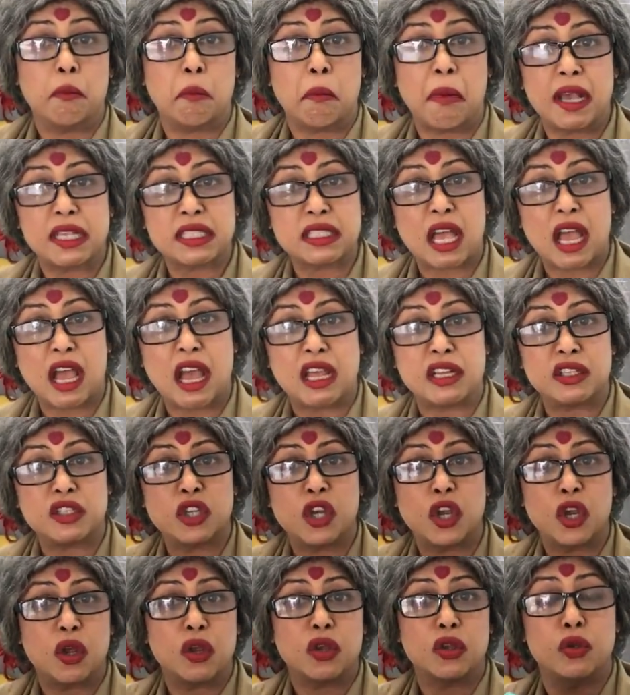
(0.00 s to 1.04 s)
massage.
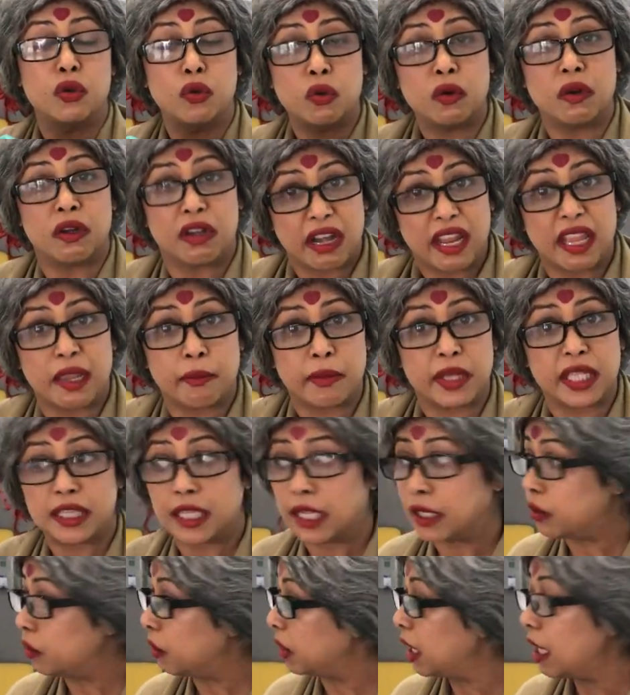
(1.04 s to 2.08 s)
You name it, they
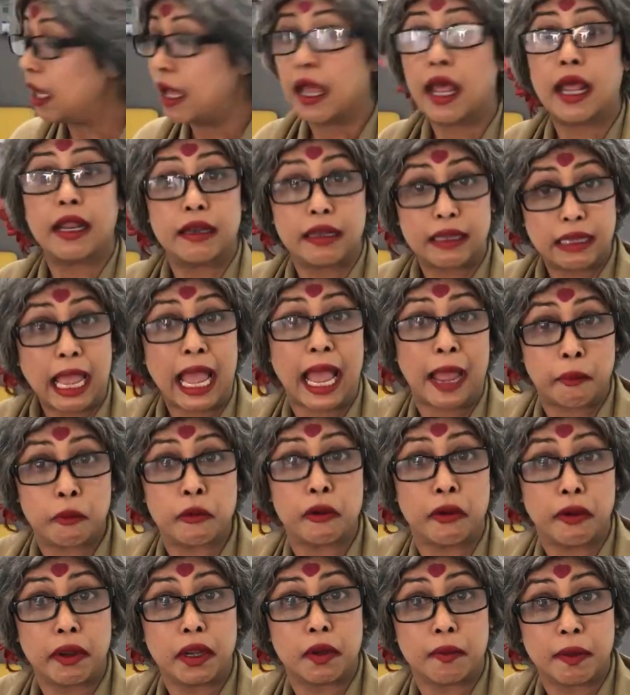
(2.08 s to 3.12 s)
do it. And I'm
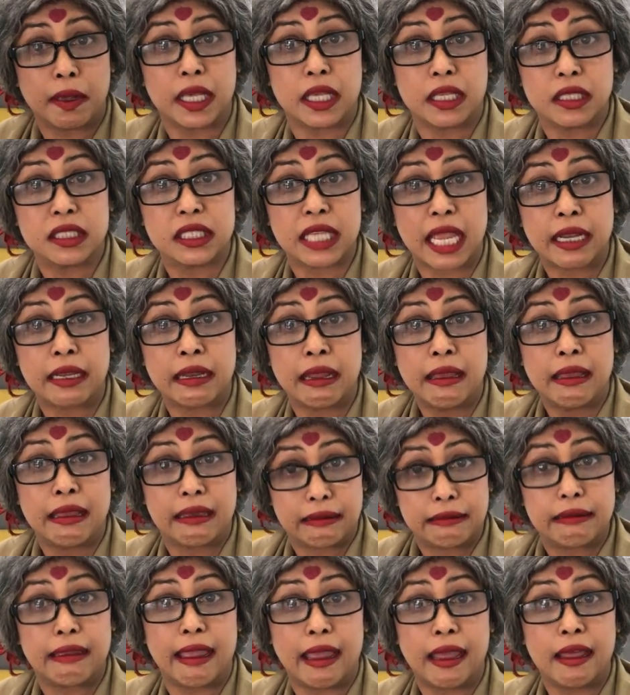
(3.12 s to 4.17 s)
going inside.
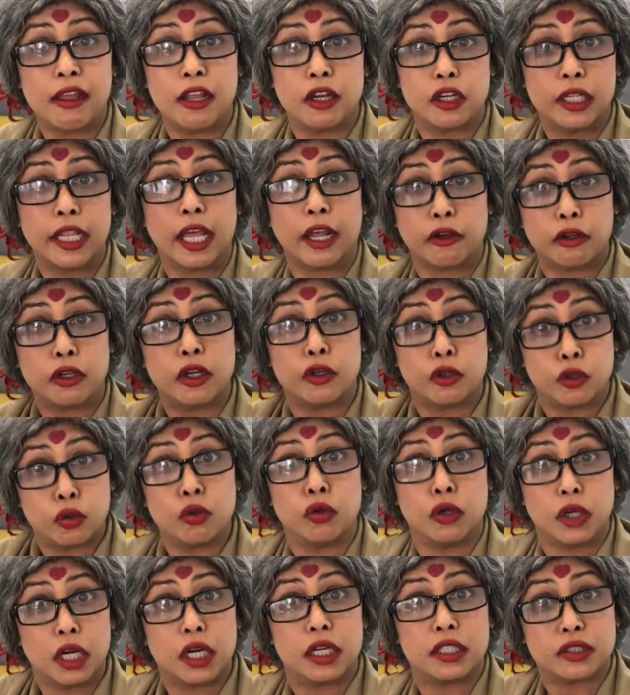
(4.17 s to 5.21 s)
Yeah, then the
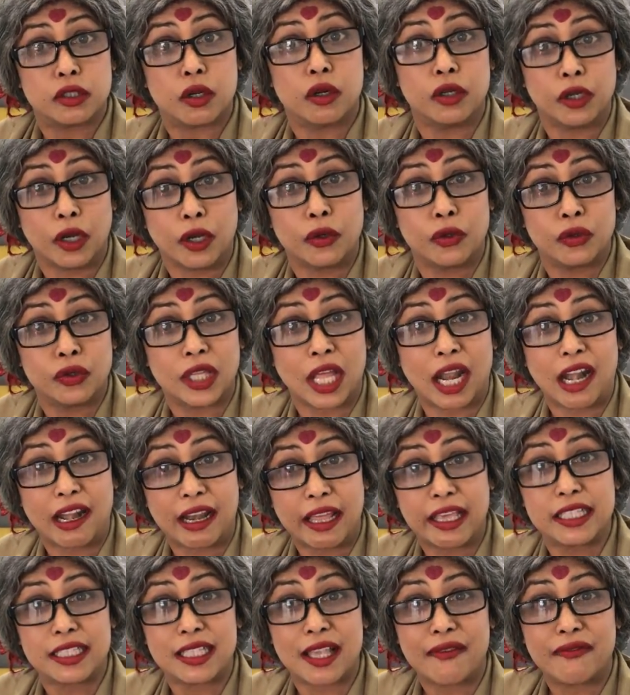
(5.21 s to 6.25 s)
two girls gonna do the
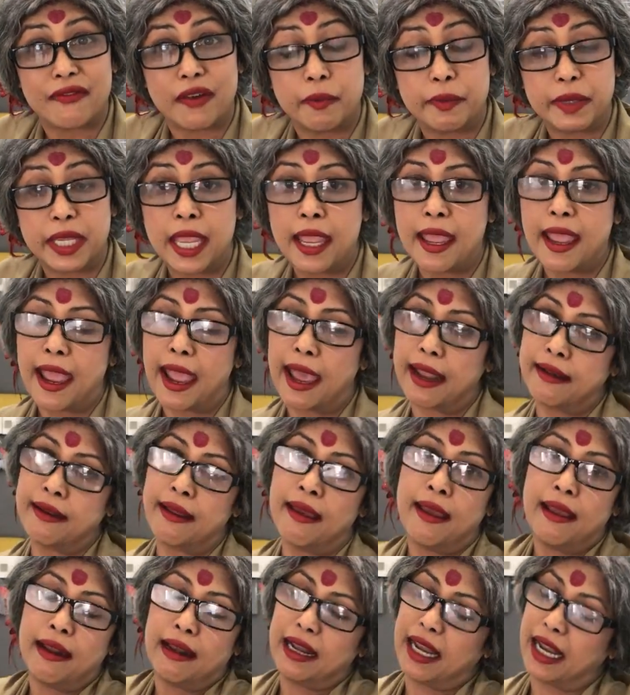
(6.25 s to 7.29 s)
laser for me. And
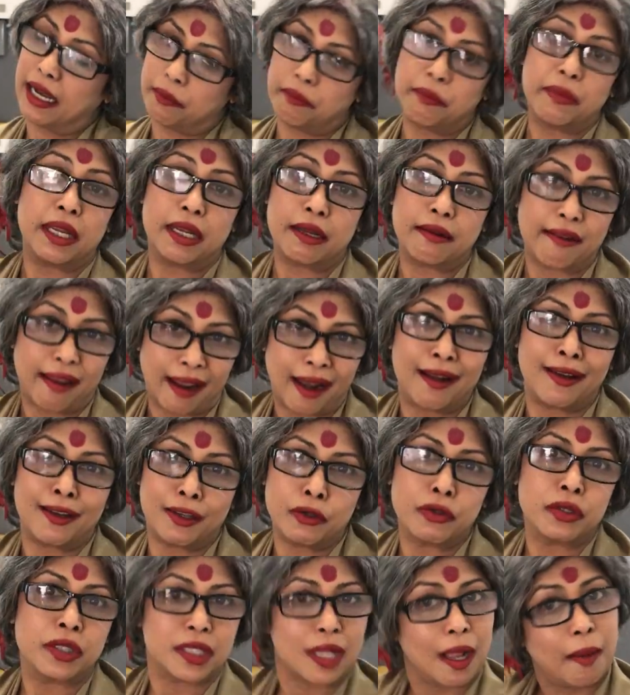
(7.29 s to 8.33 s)
let me tell
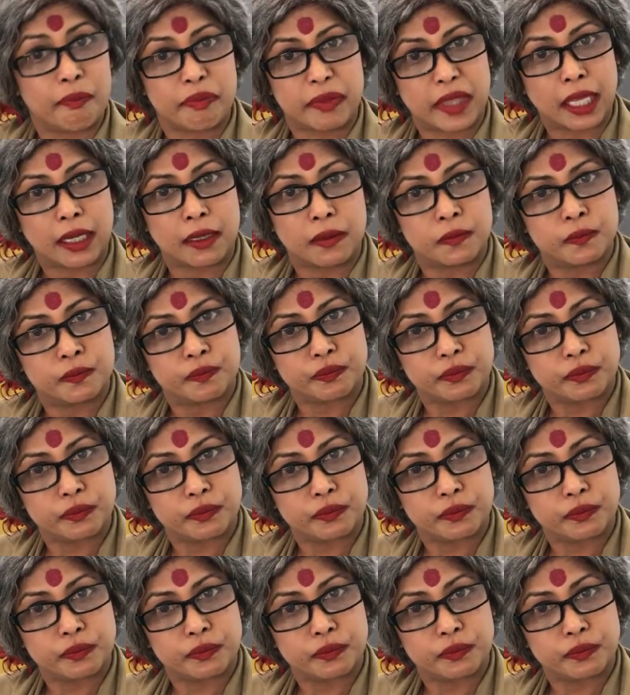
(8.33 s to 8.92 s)
you something.